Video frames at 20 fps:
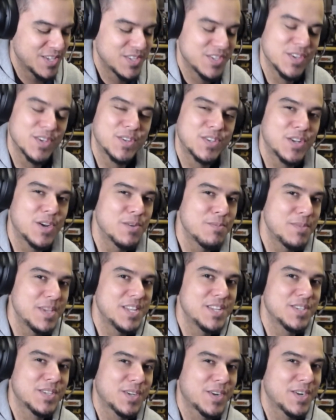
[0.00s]
So don't
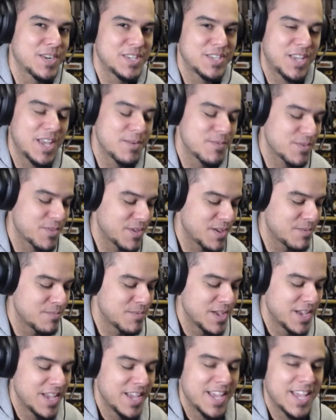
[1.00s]
be discouraged, Gamer
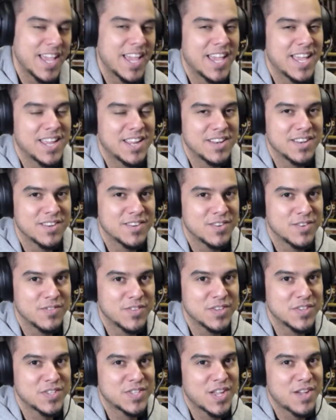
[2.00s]
Thumb. And
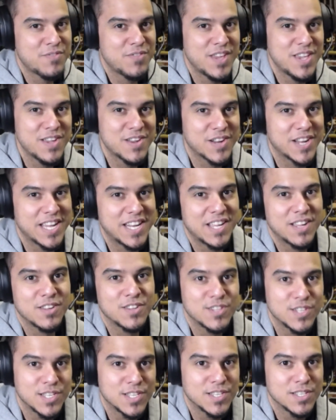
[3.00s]
the stuff that you're
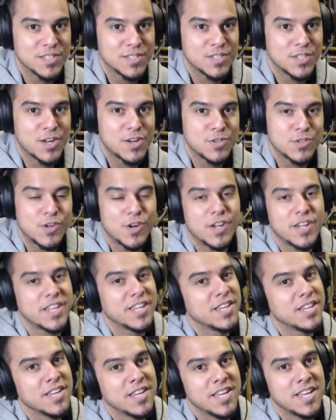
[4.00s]
getting to start
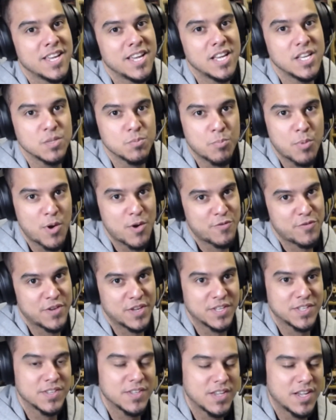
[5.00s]
drawing is
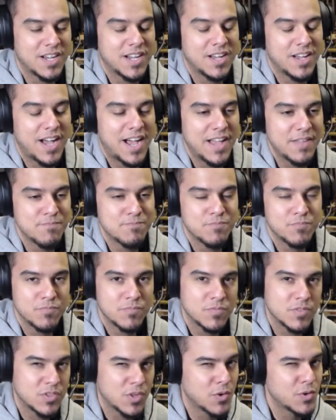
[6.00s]
perfect. I
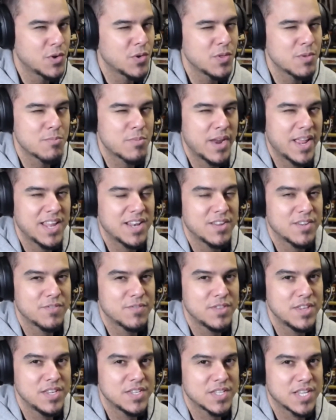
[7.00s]
don't know the brand
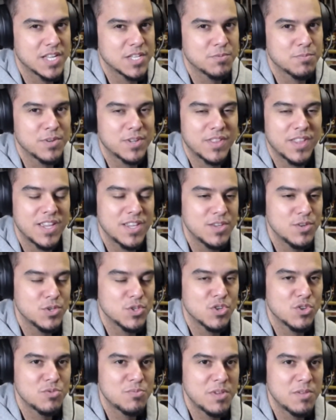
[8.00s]
of the sketchbook that you
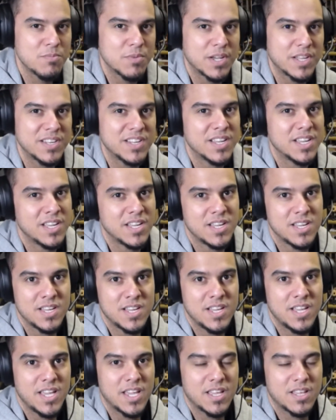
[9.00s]
showed me, but
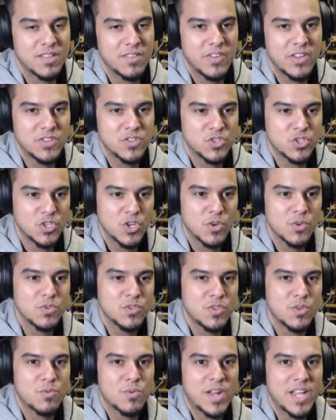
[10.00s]
it
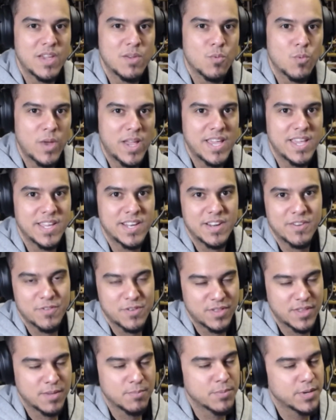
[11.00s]
shows the right weight and
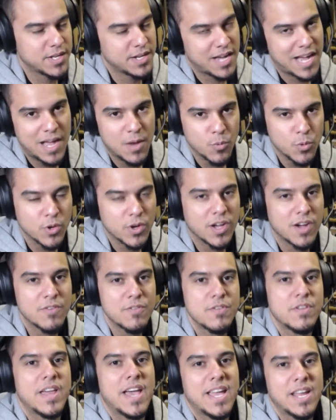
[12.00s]
everything. But I will
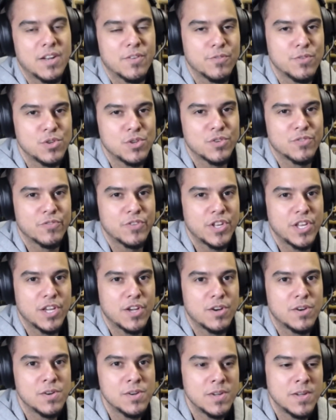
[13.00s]
cover that in a future
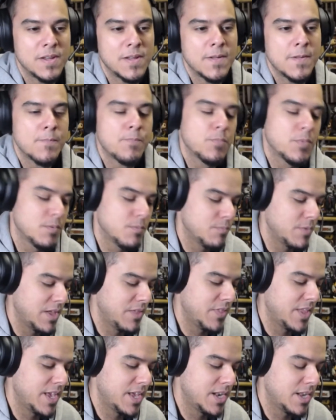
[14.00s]
video.
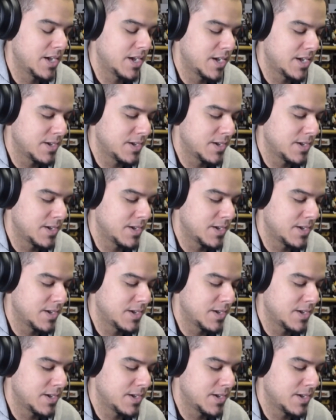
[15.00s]
And then,